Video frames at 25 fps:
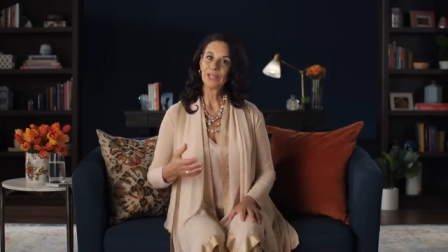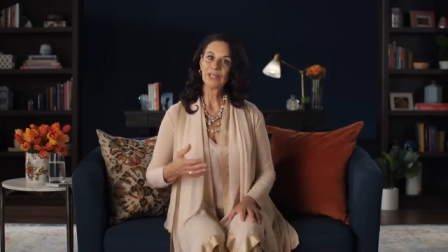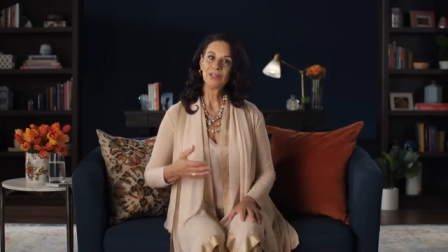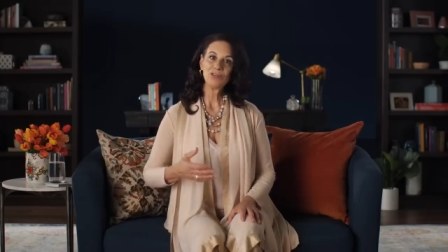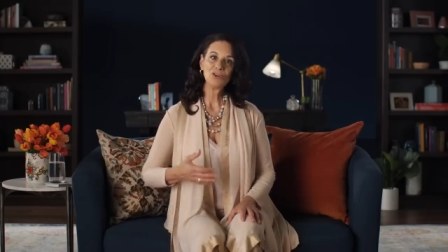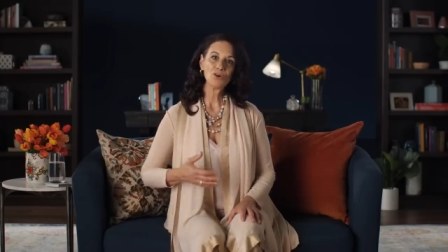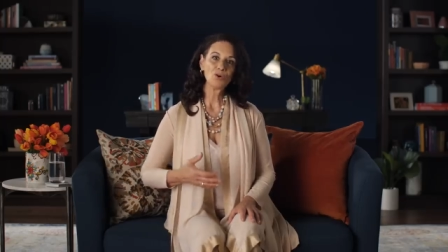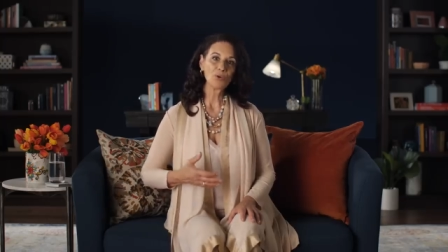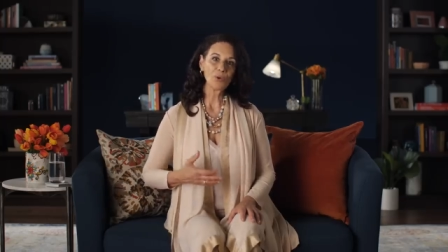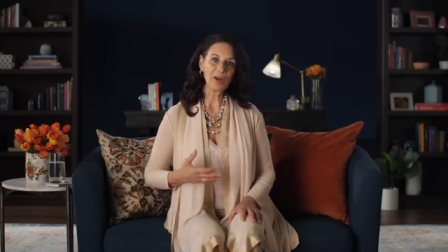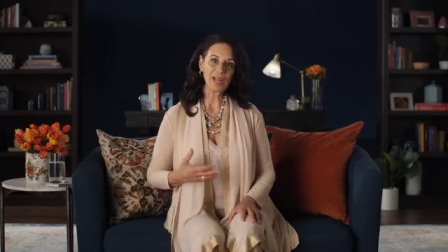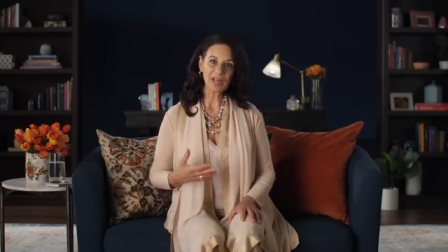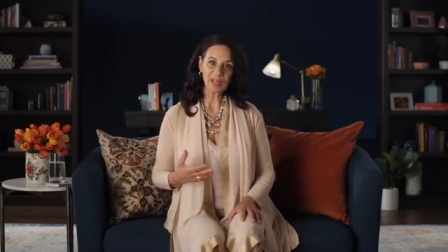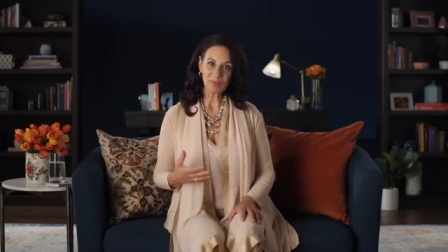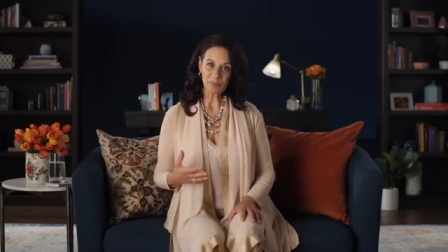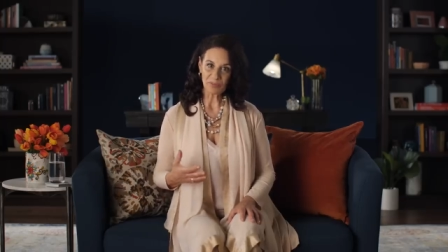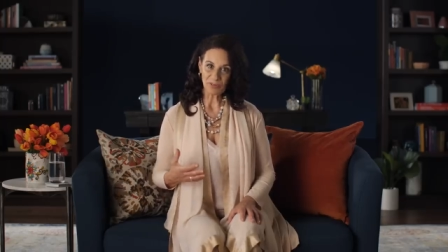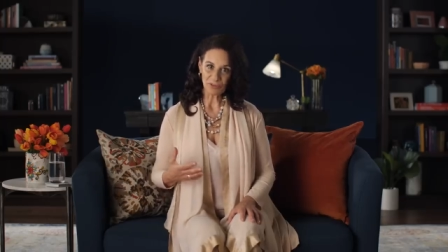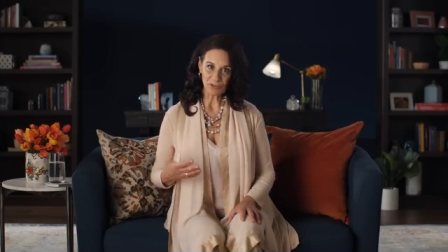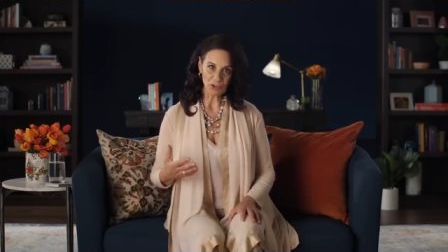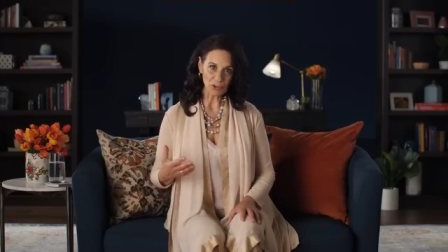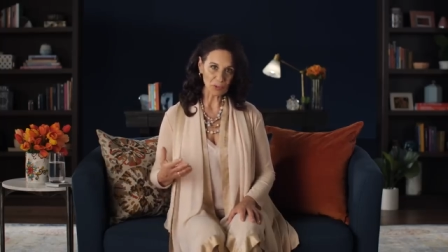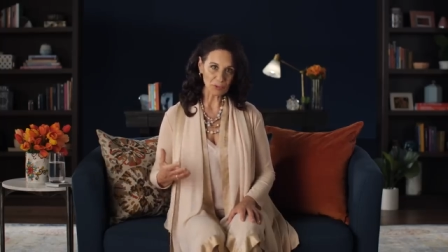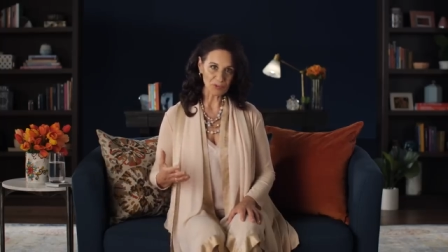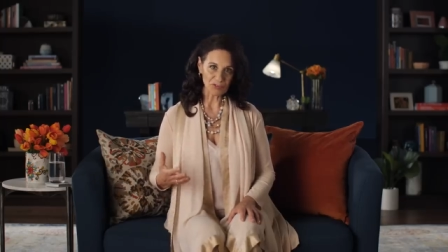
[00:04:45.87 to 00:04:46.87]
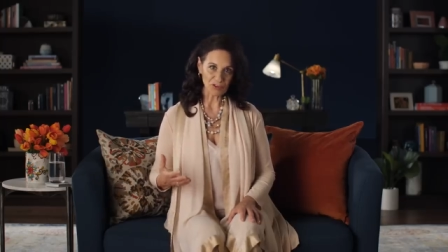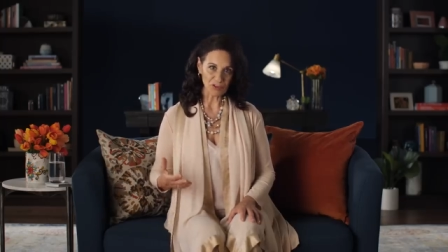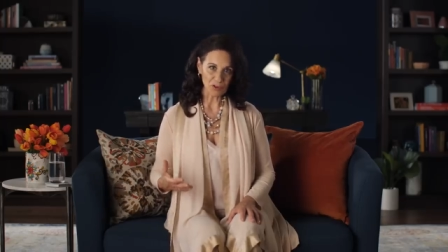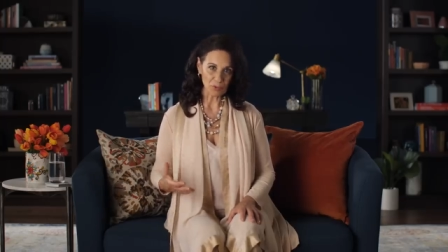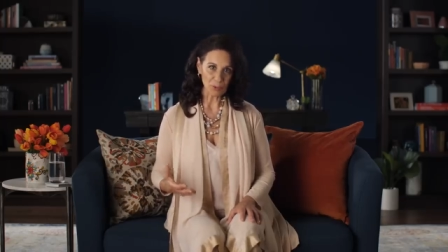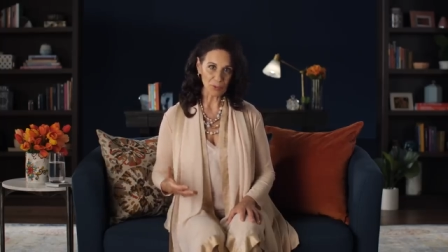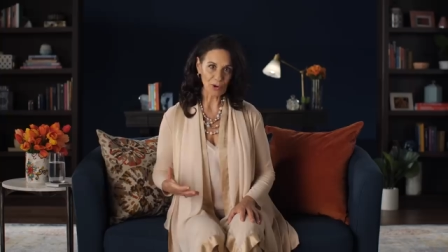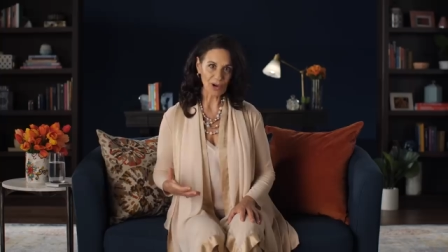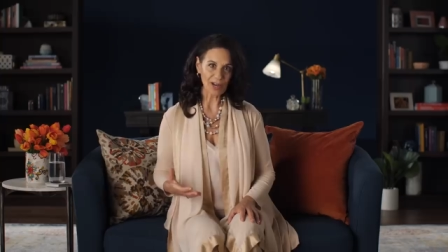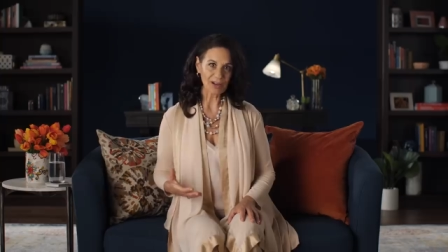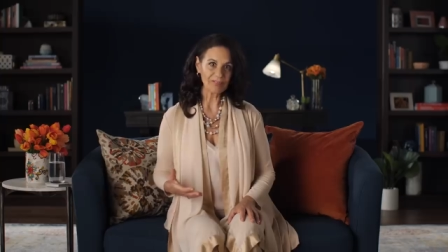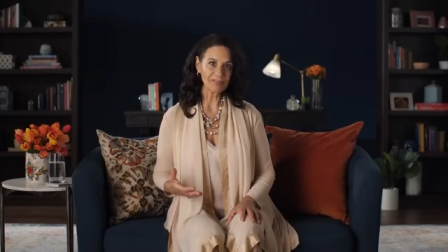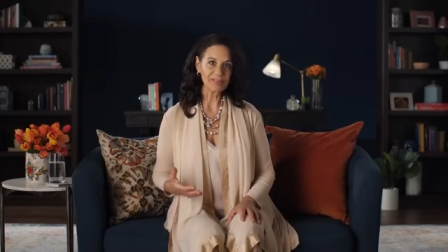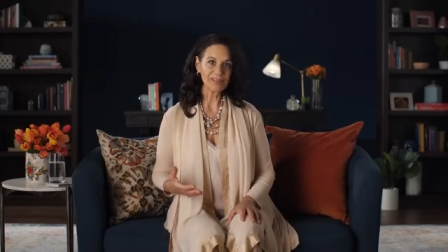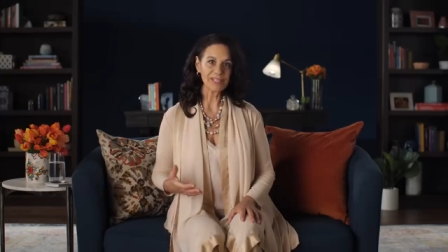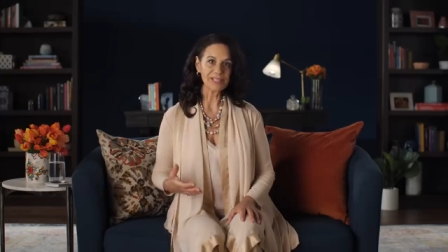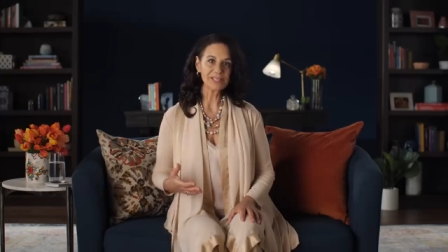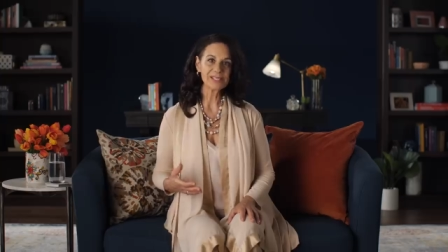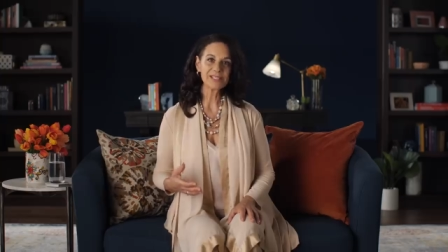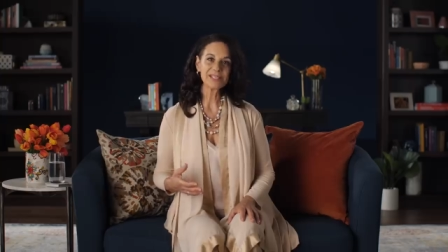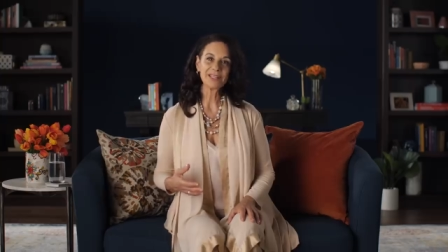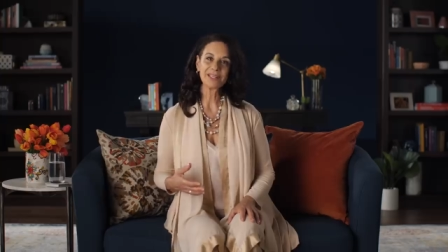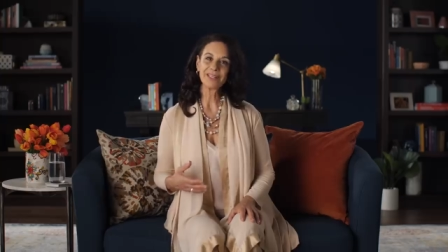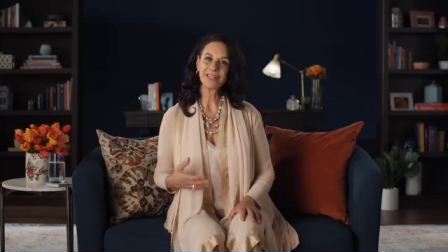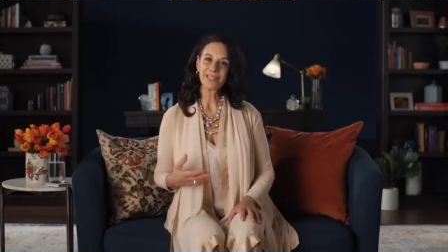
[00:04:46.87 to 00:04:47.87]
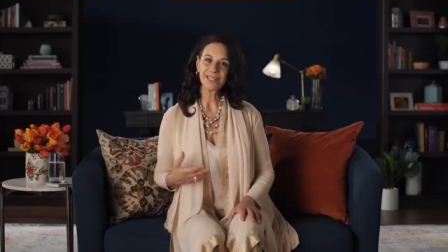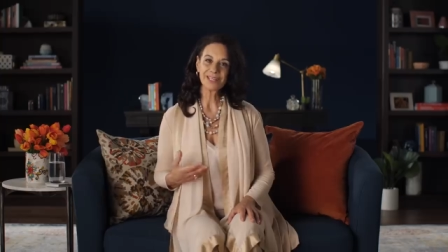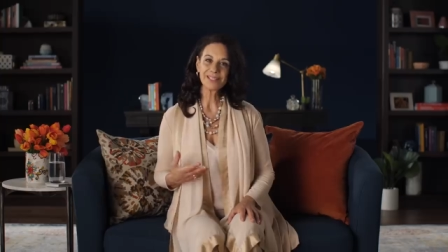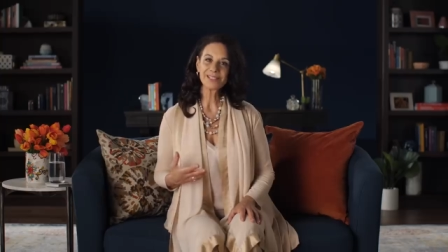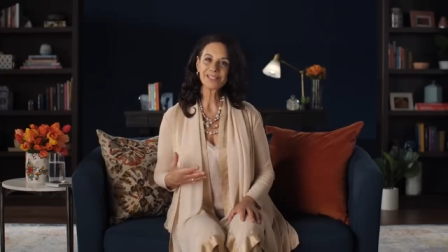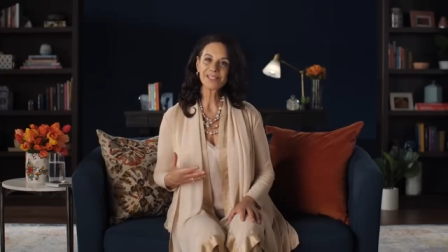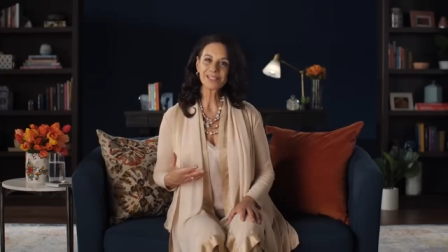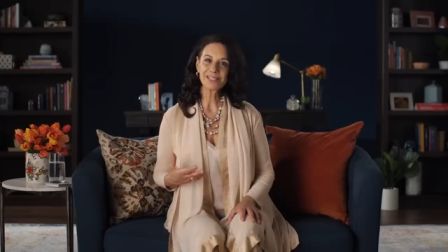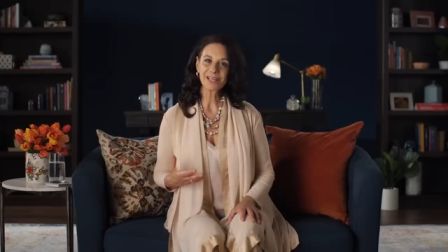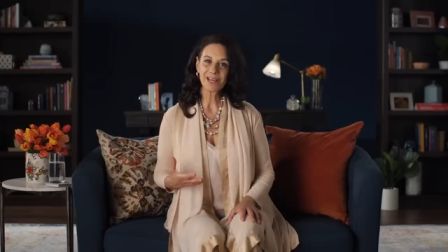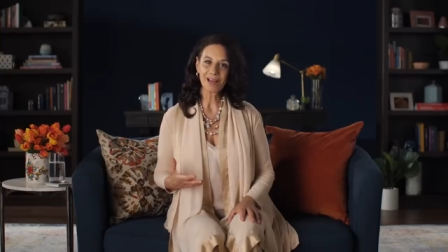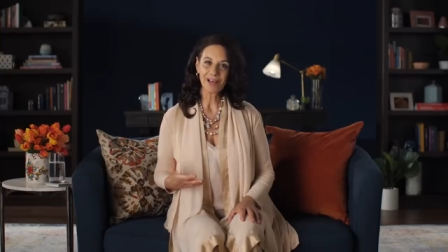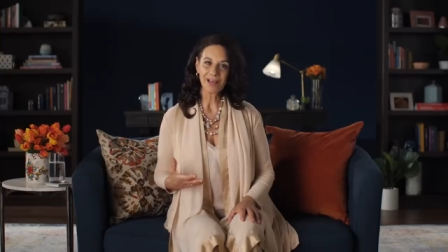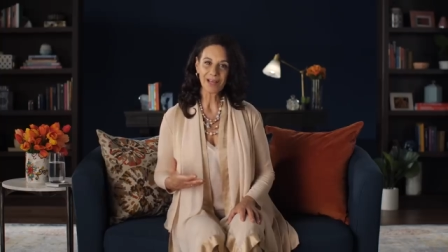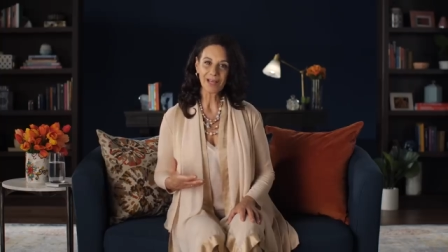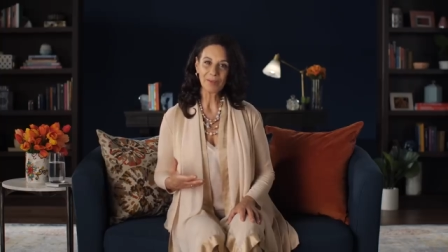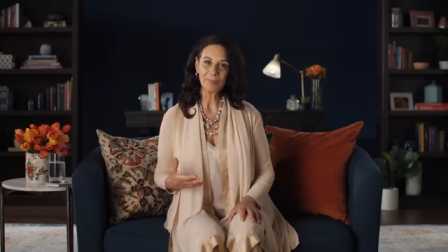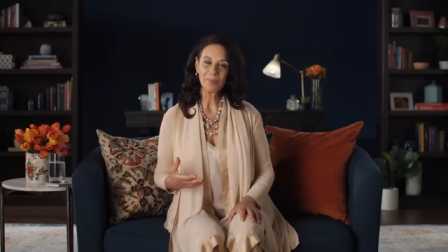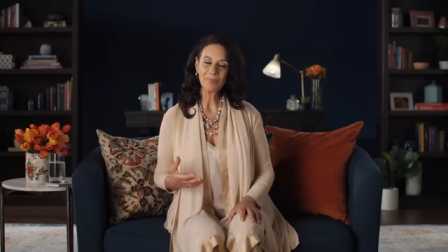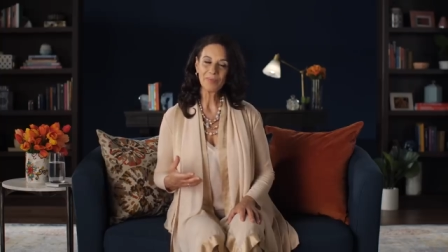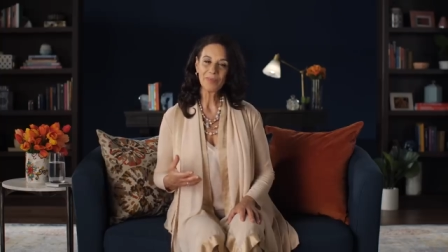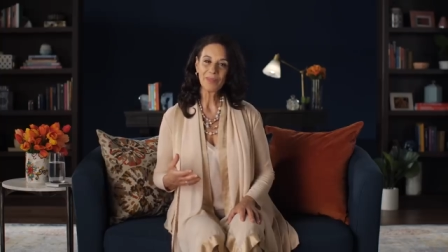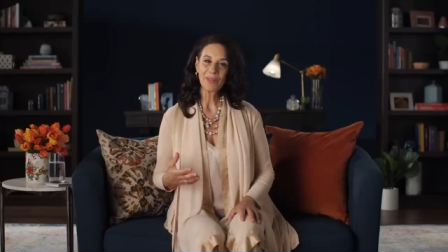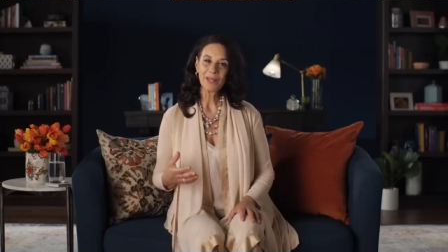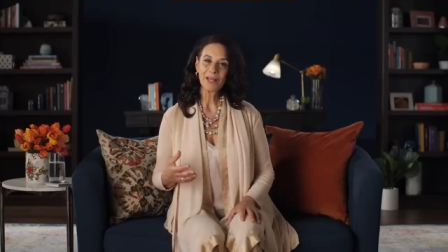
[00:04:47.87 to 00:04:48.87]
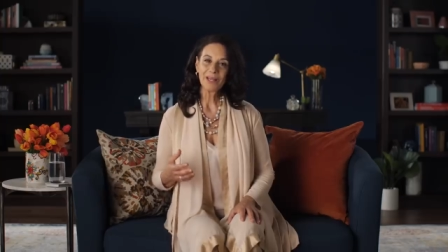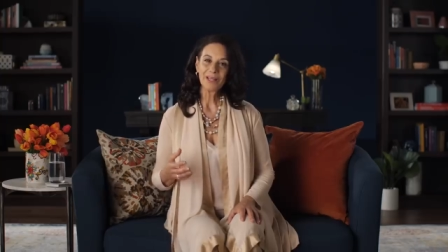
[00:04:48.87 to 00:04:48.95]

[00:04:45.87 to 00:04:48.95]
eat grapefruit for breakfast, I think it's time